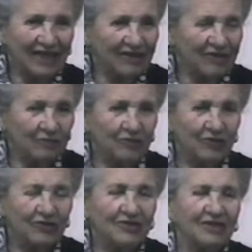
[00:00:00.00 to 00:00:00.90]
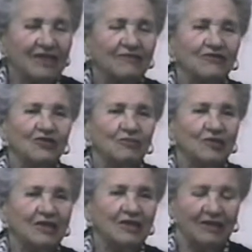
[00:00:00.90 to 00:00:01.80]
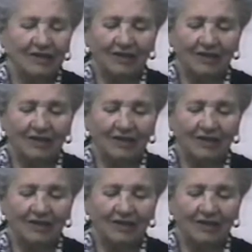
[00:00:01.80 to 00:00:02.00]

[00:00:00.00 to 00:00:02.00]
and the bird believed to be